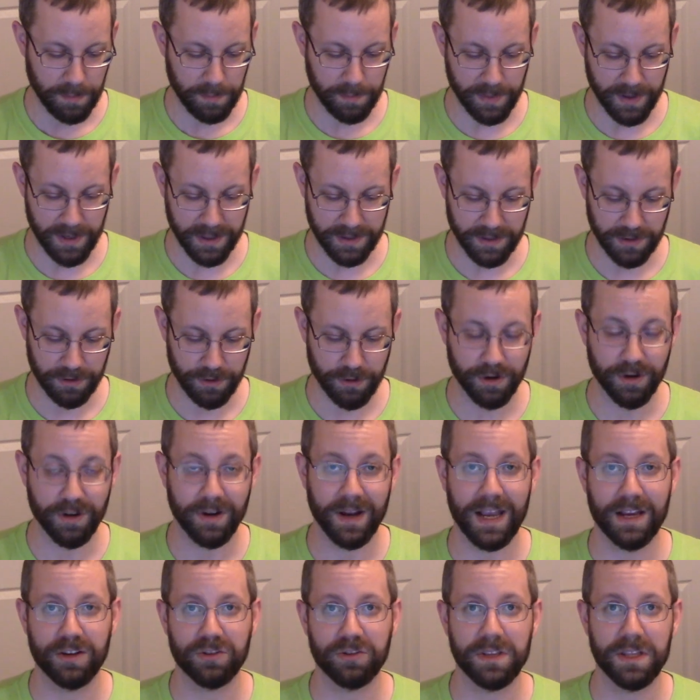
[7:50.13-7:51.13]
But in order
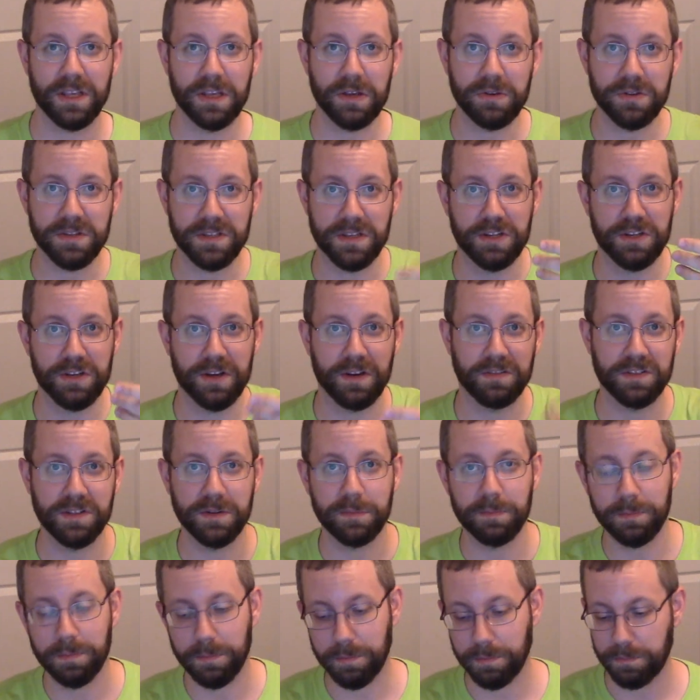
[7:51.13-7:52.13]
to actually use it, you have
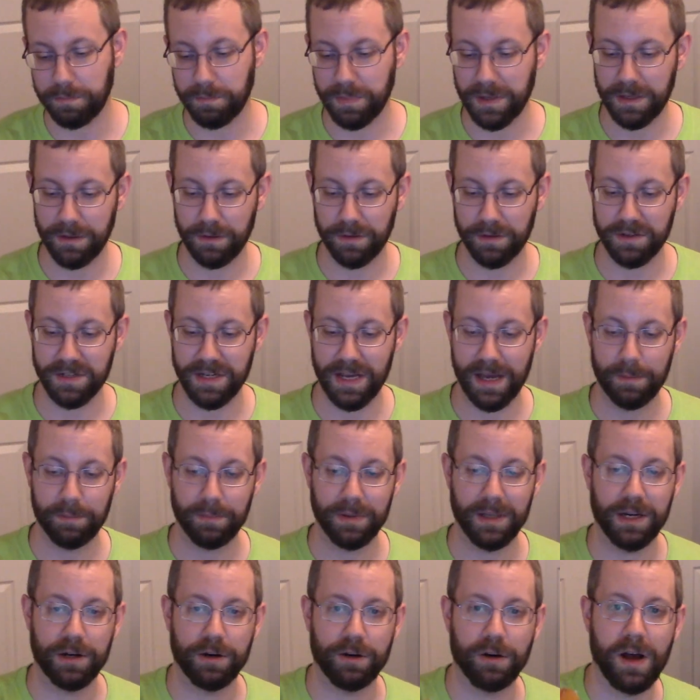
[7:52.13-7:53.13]
to peel the
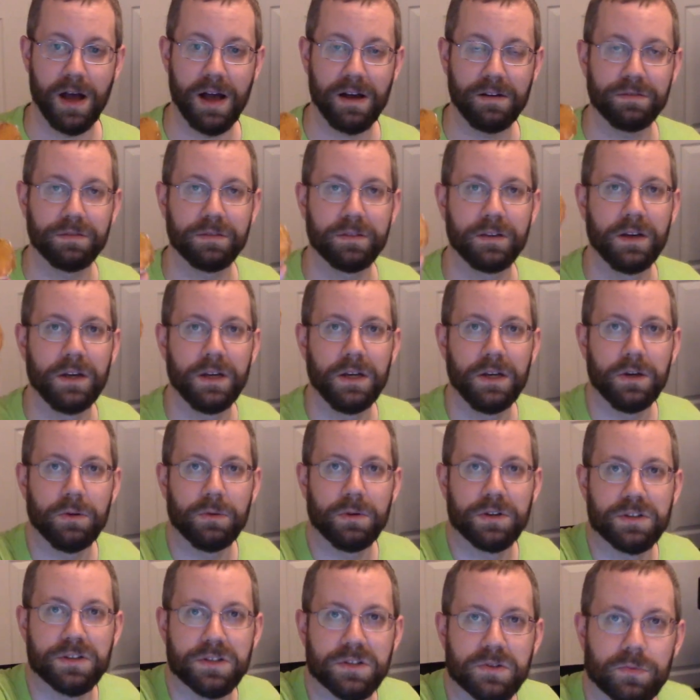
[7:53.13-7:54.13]
top layer off,
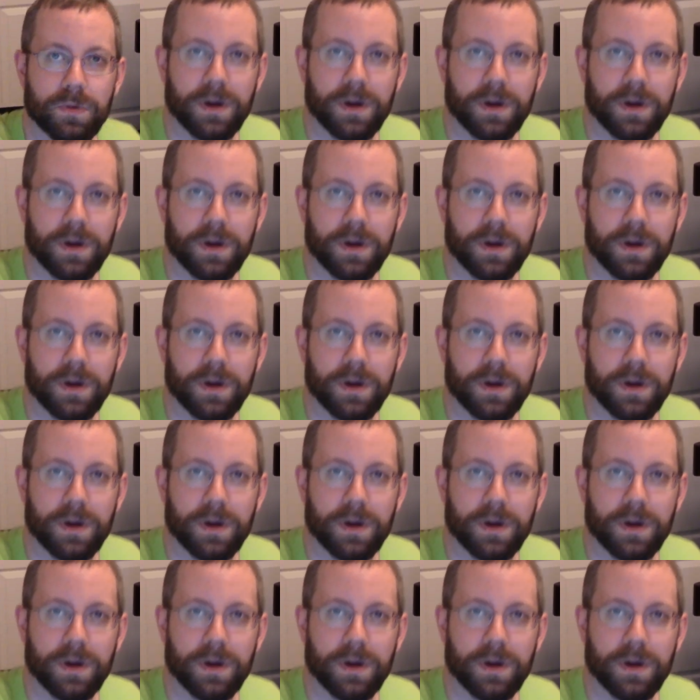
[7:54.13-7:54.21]
which is